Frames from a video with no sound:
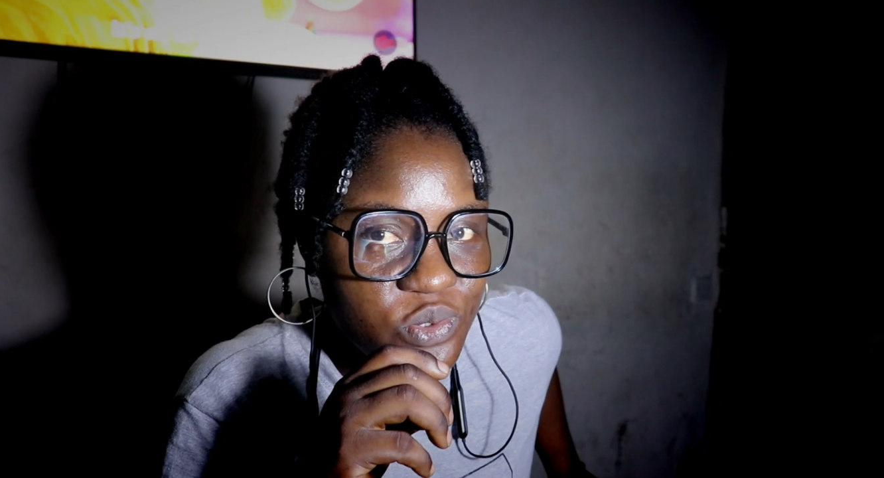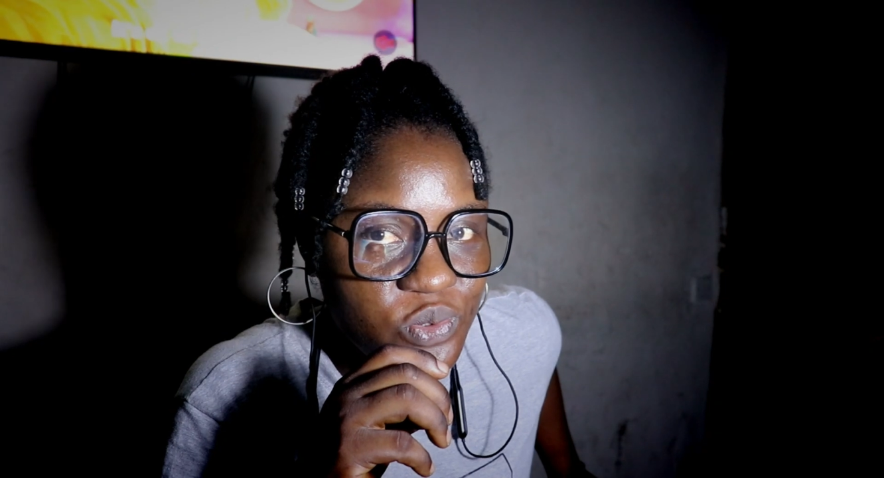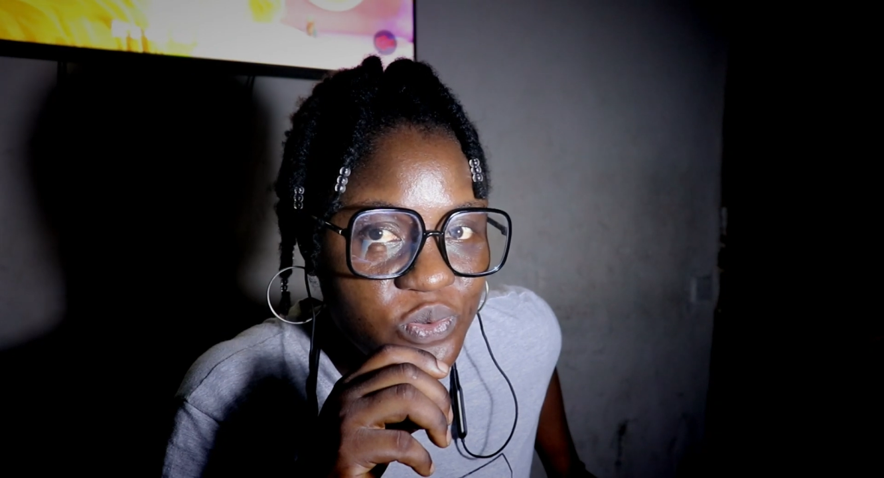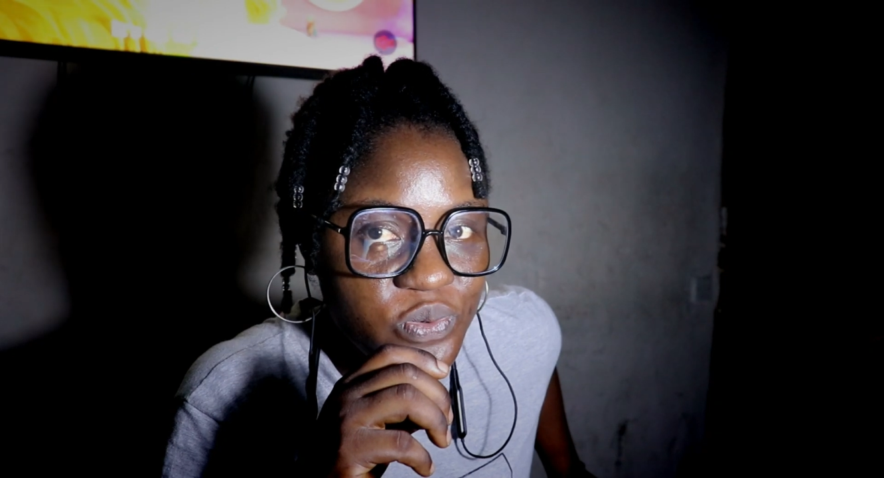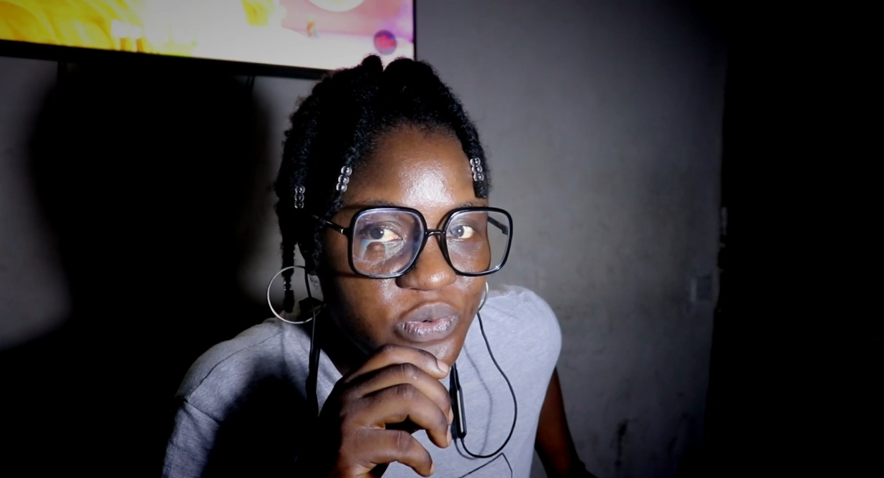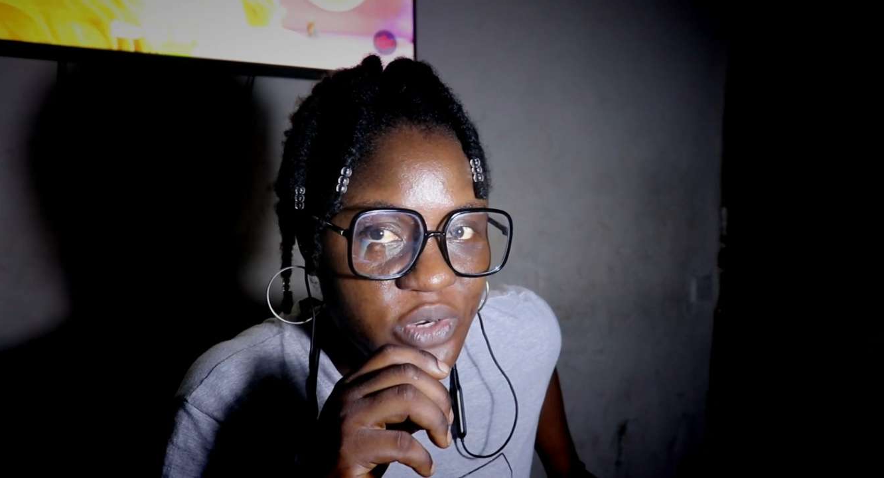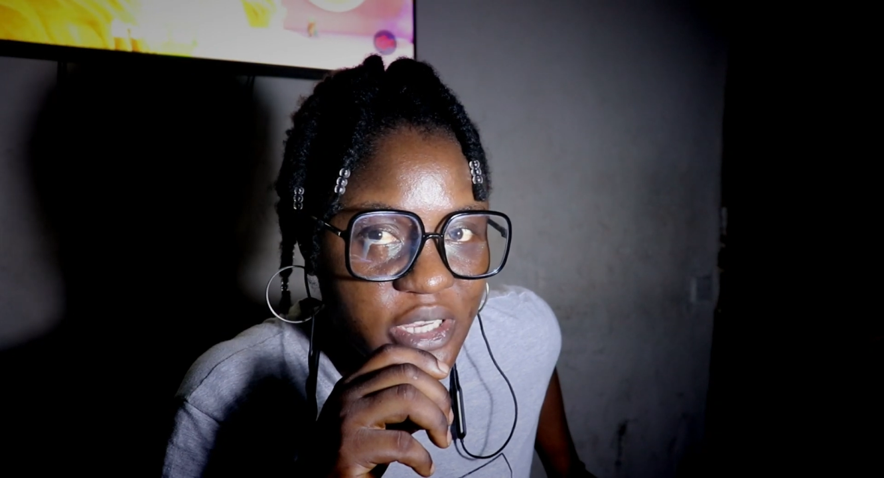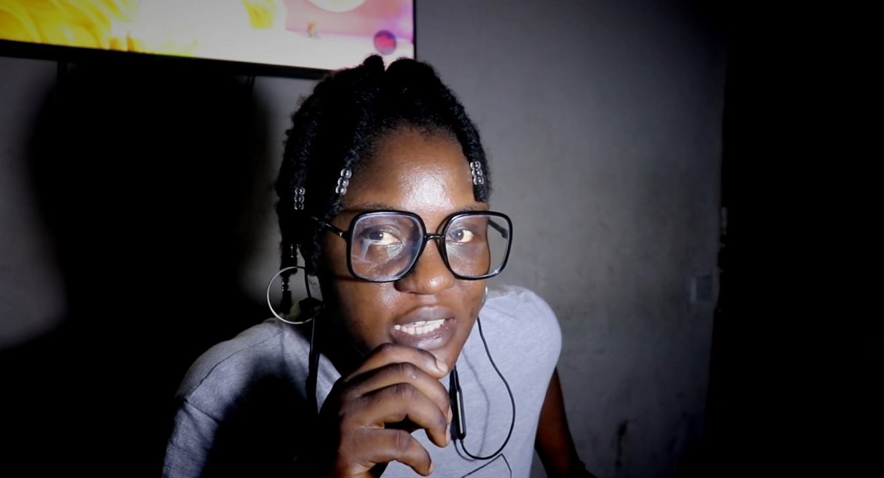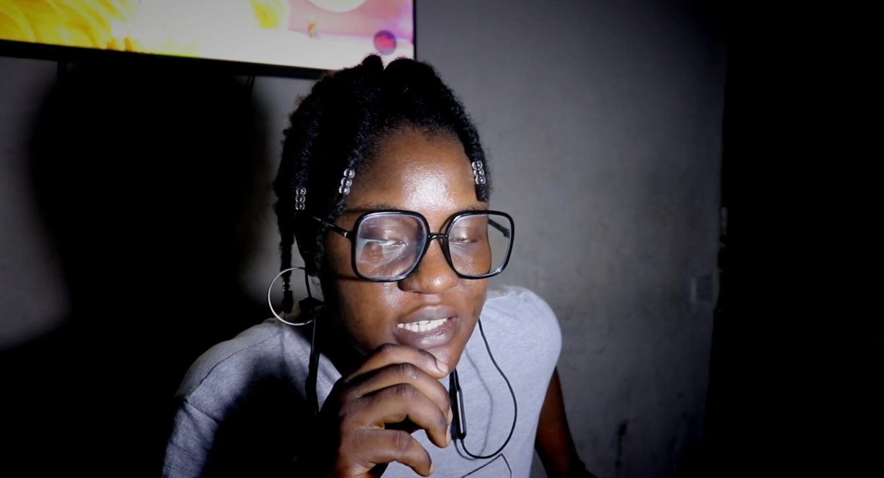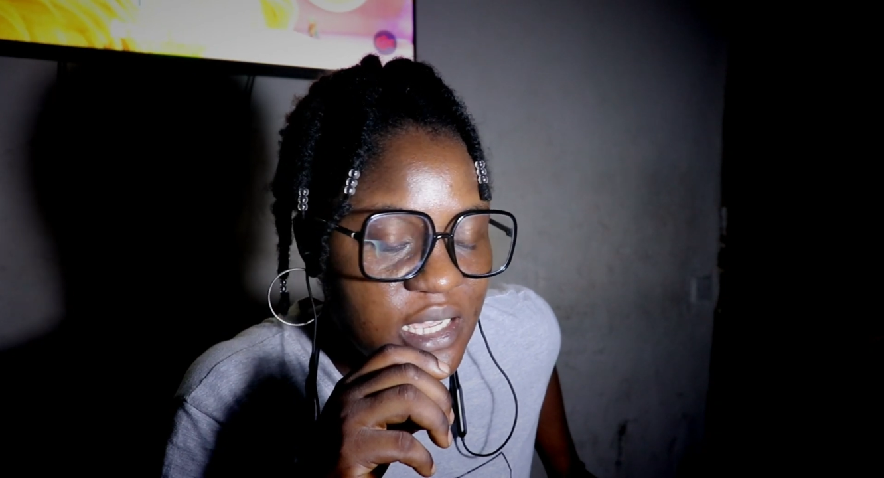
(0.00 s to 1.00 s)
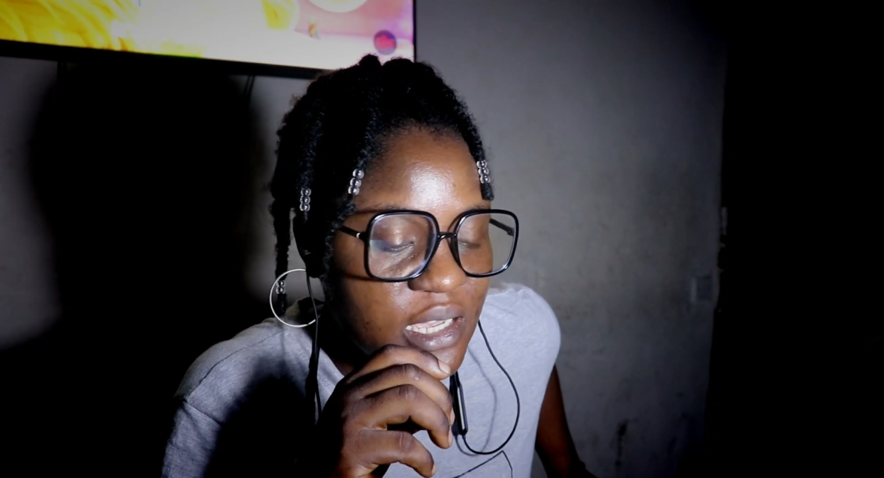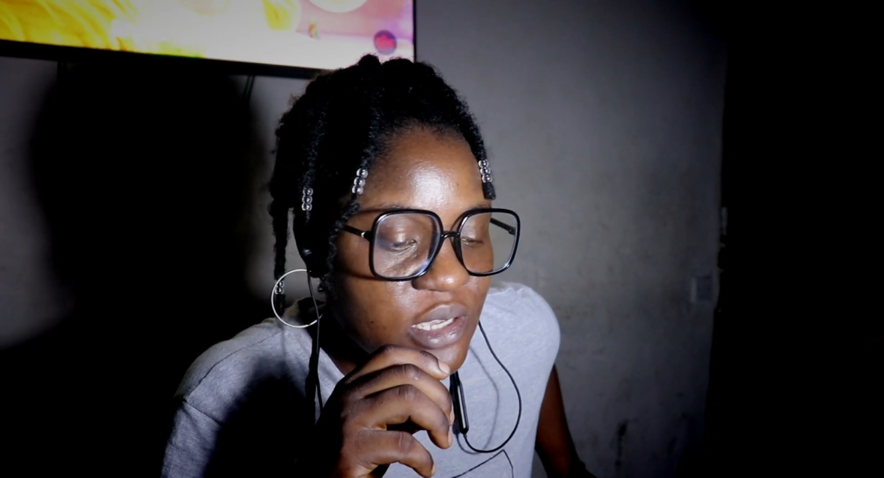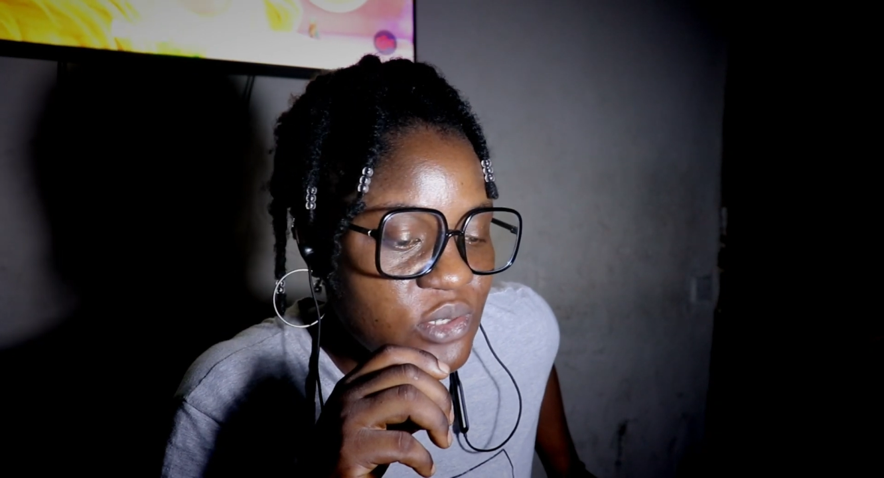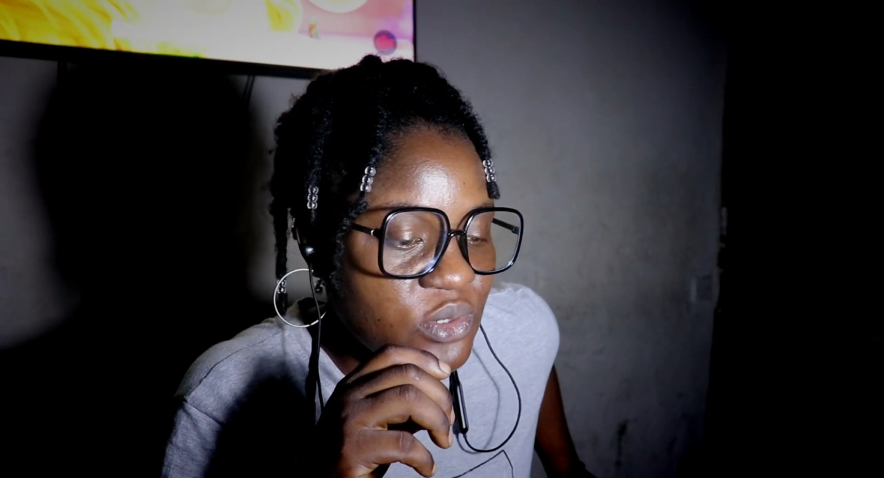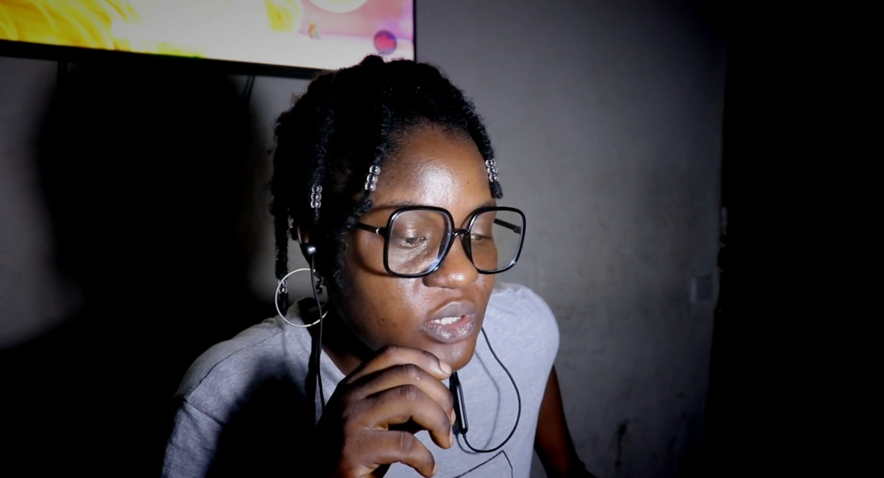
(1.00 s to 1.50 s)
you will forget.
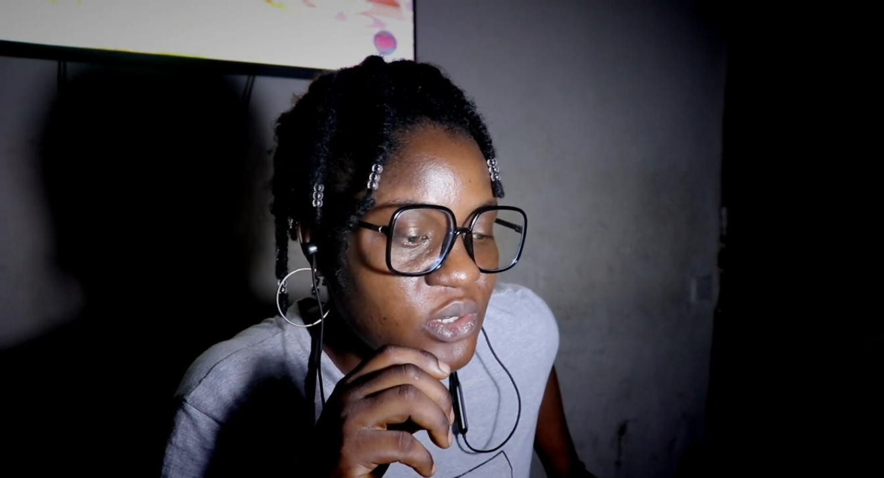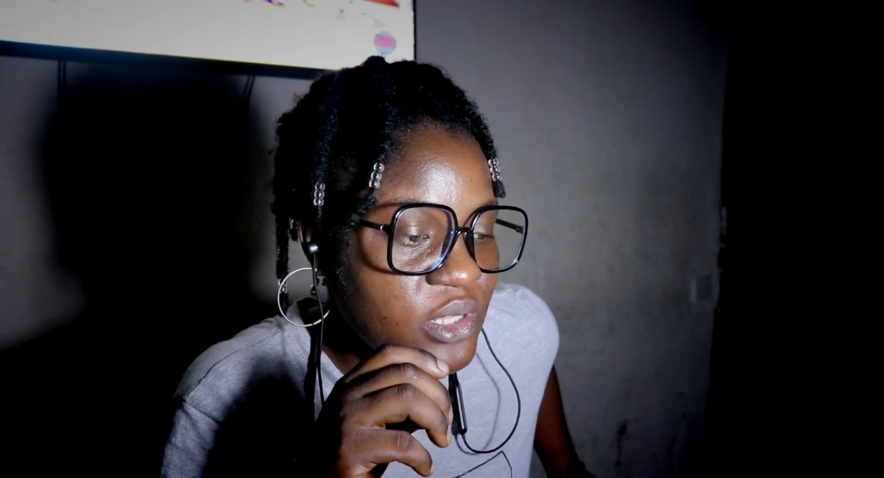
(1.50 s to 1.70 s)
So the